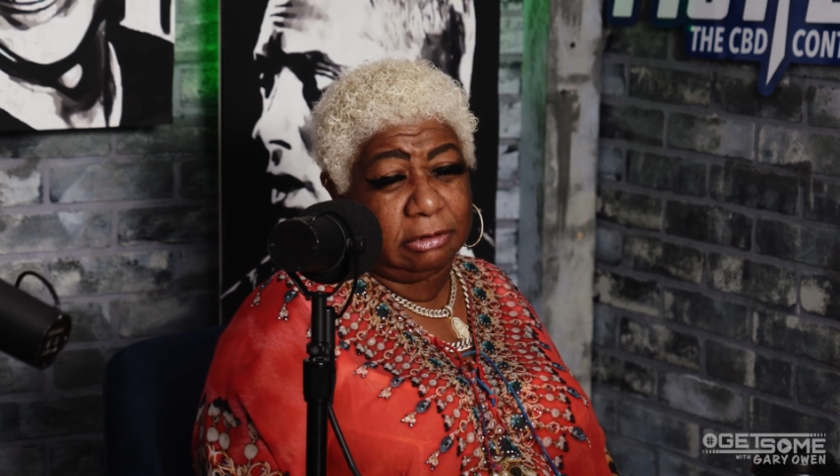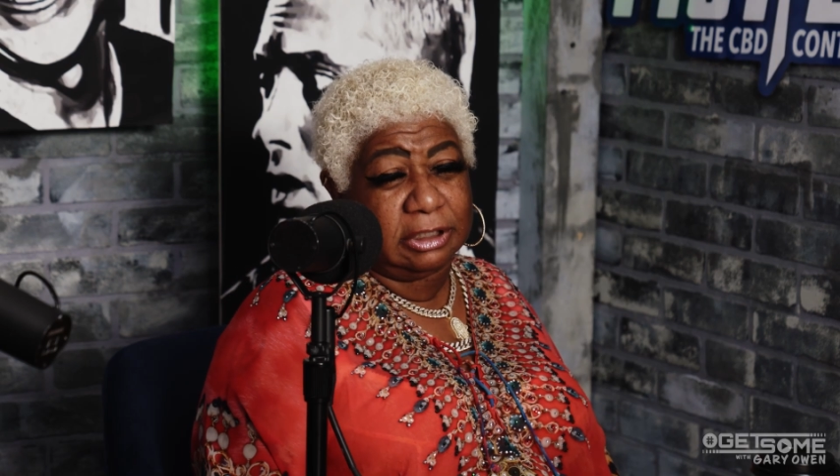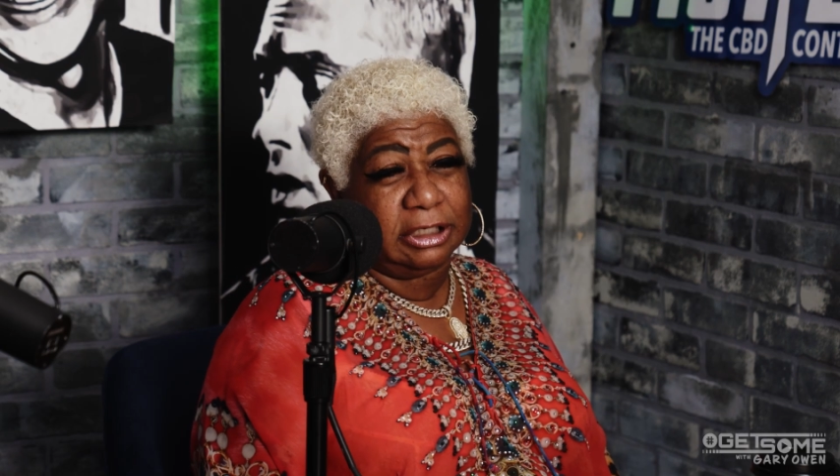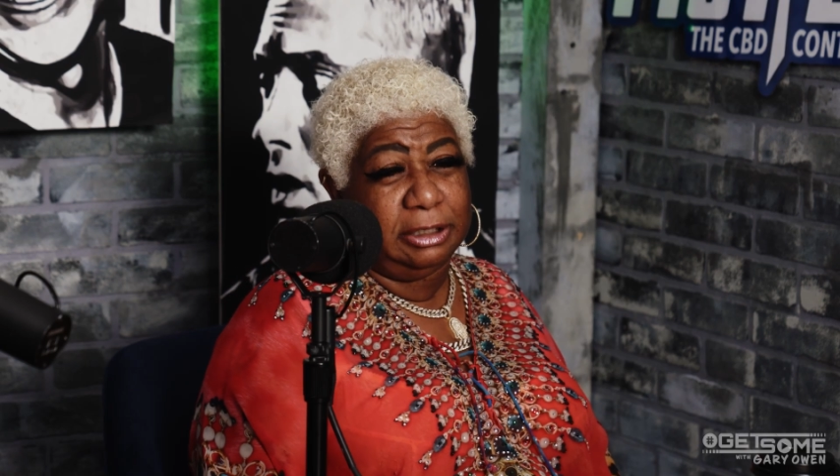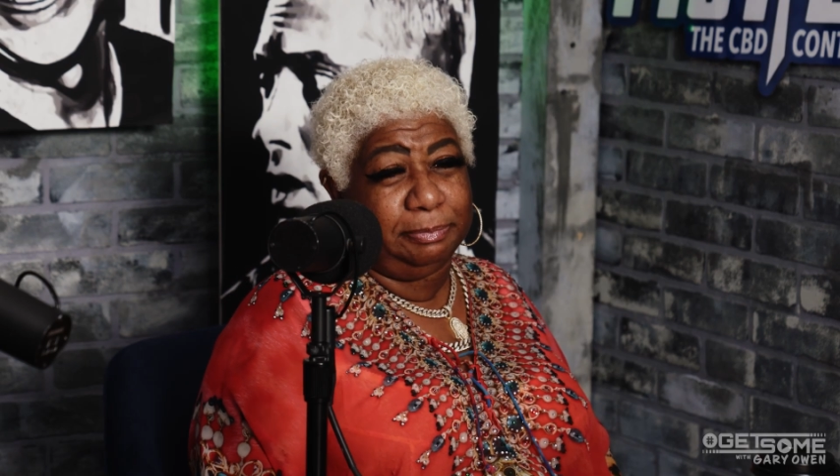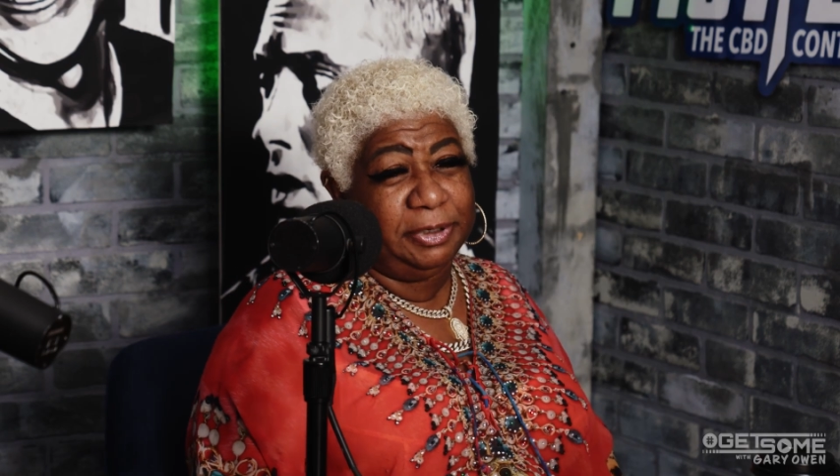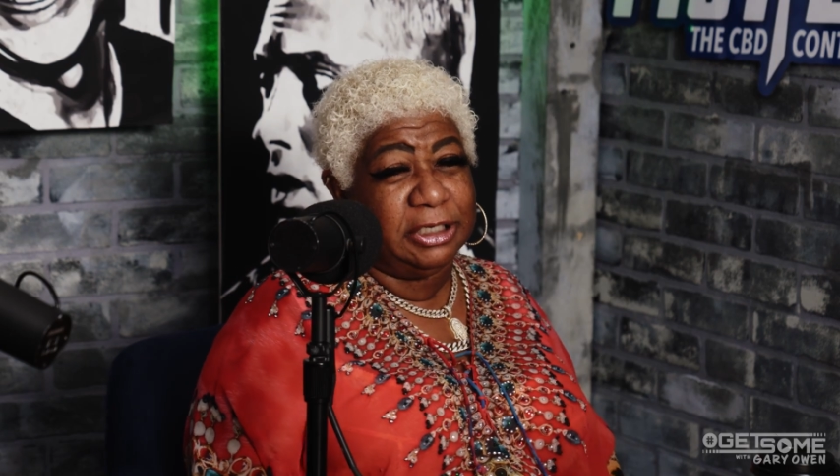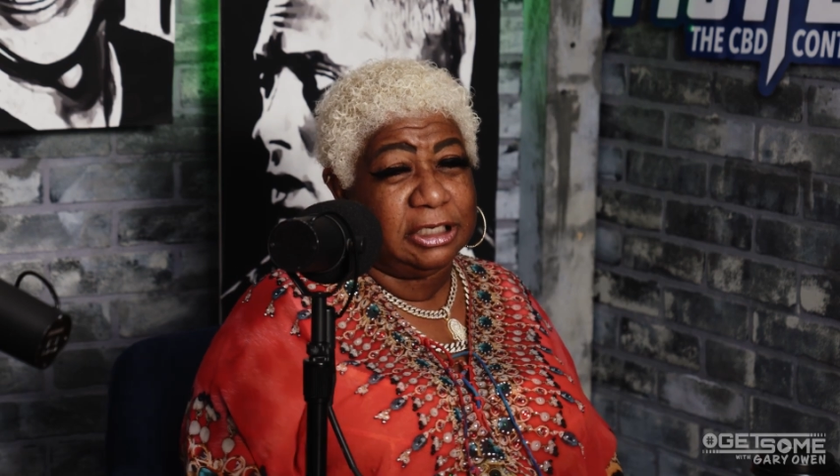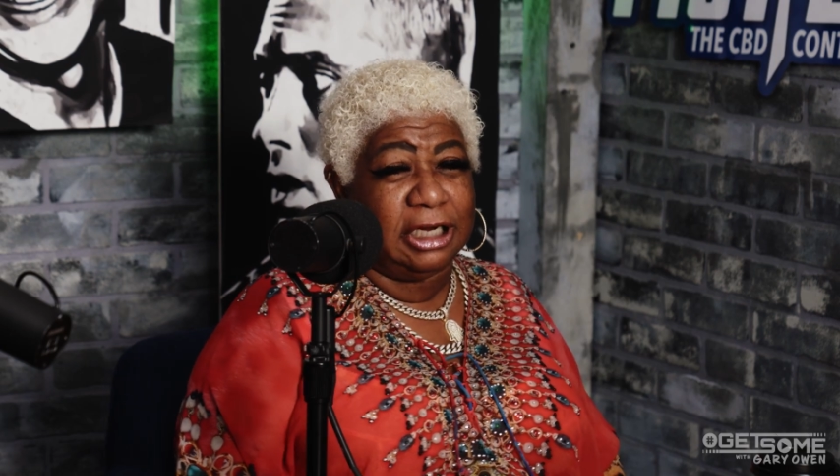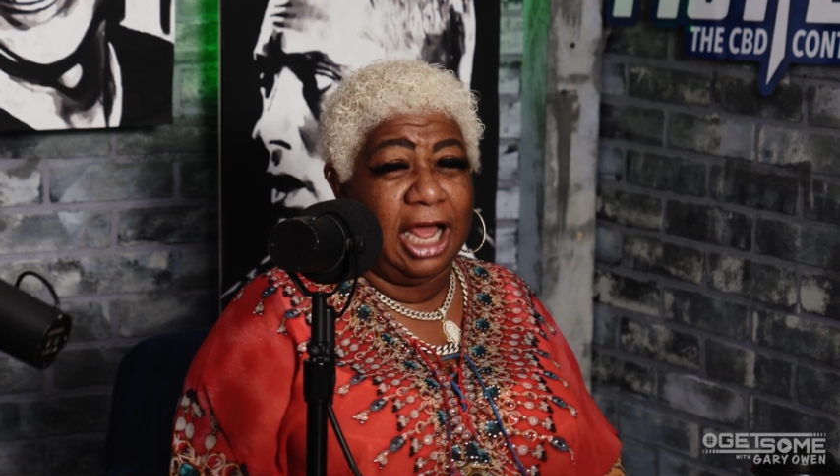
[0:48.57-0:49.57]
to keep
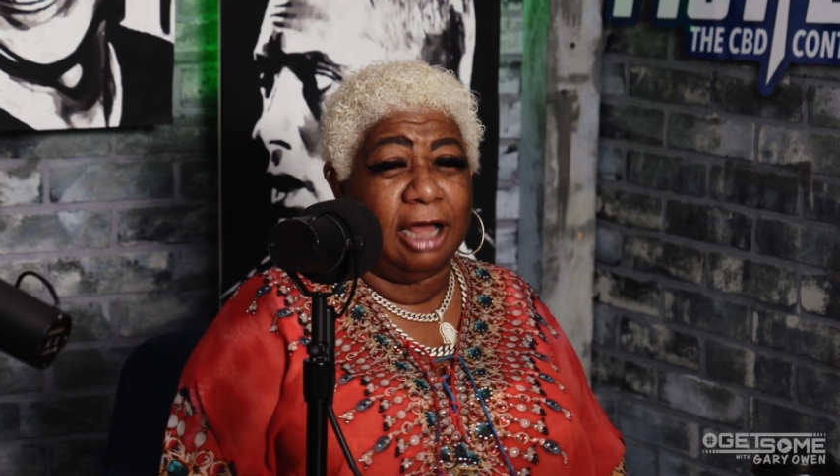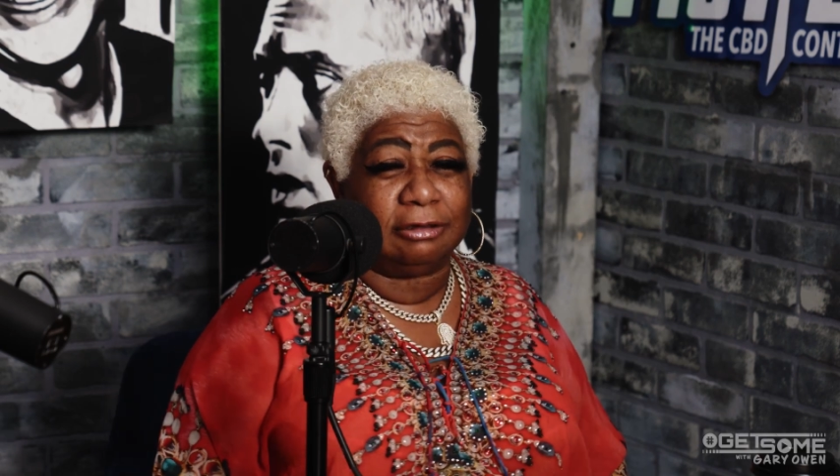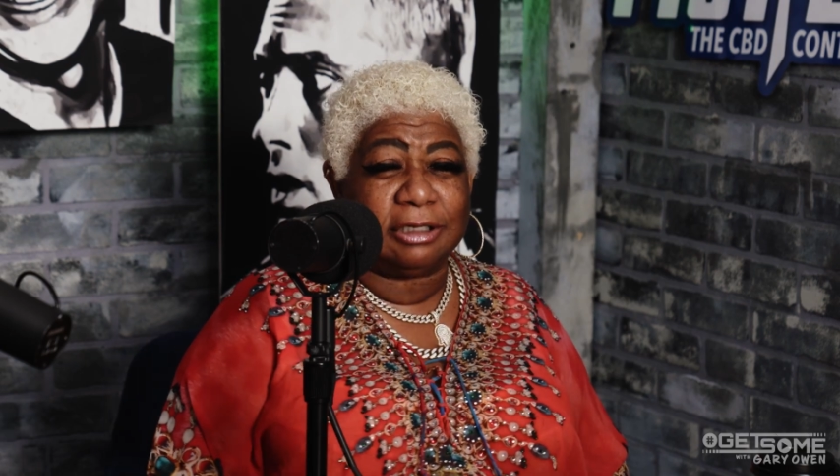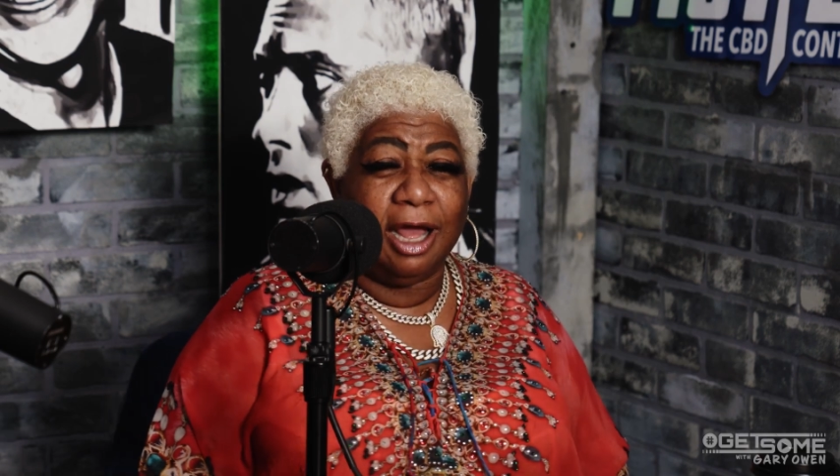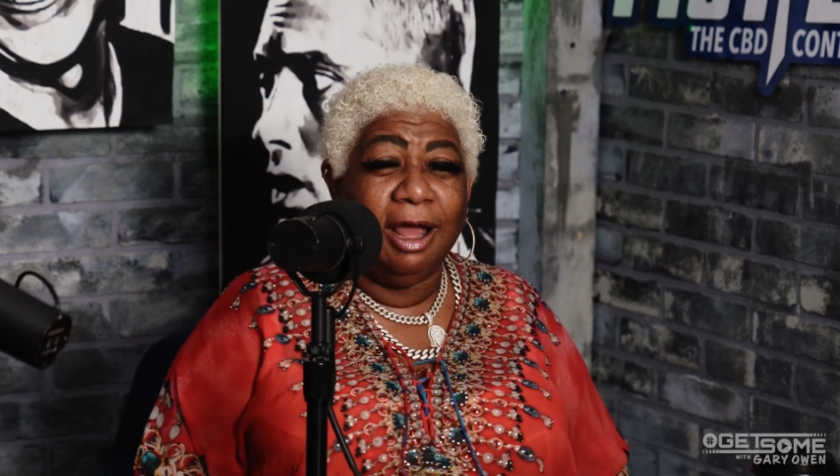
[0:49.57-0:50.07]
peace in the house.